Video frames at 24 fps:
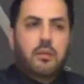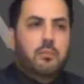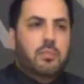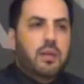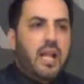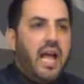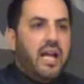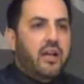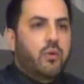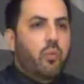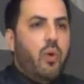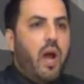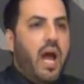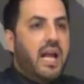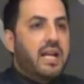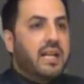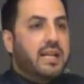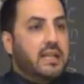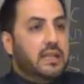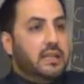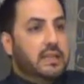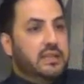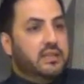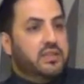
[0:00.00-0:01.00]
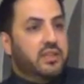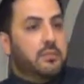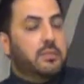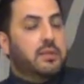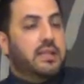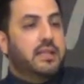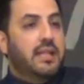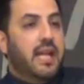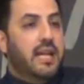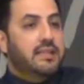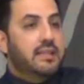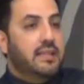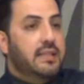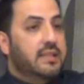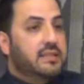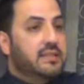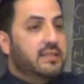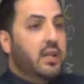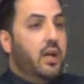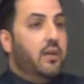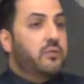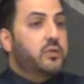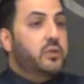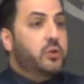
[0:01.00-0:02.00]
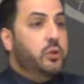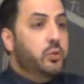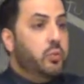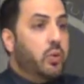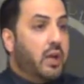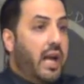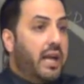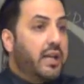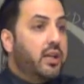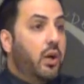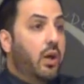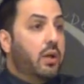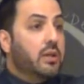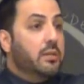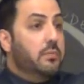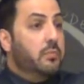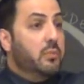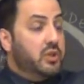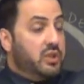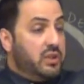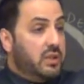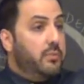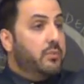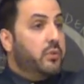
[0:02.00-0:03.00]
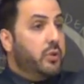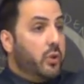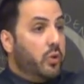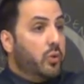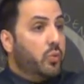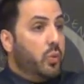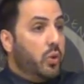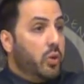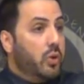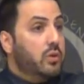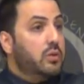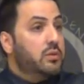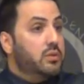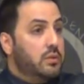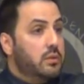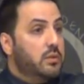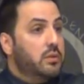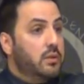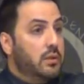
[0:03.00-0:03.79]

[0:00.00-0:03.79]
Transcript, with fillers: black radicalism connected itself to what I call the Muslim third world.